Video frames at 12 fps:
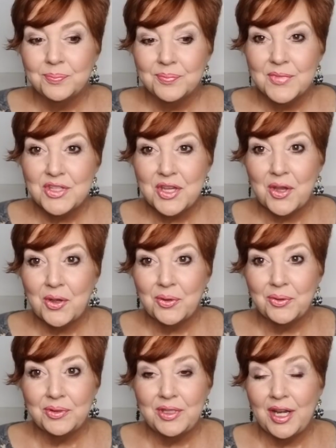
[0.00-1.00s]

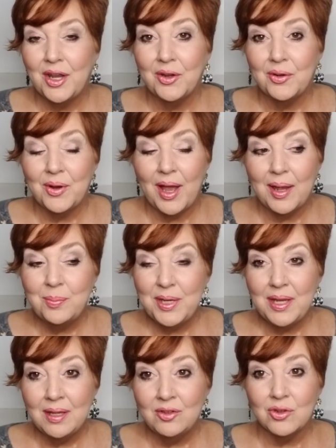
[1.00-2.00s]
so, you know, I'd
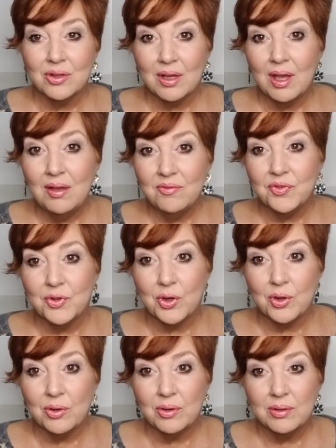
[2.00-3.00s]
be under the
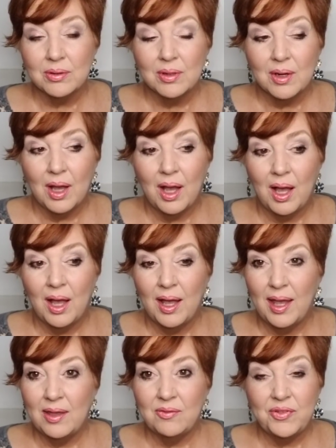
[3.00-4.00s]
comforter
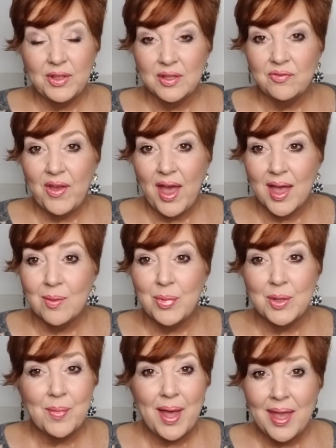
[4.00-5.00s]
and feeling fine,
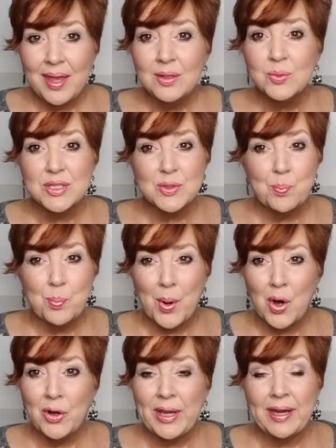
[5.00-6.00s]
but my head was
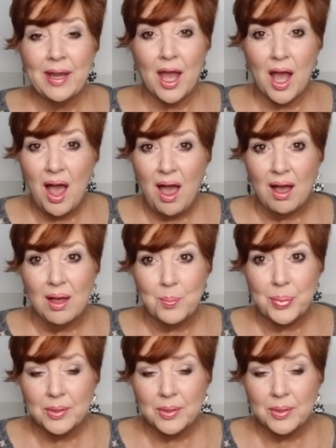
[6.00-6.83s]
burning up.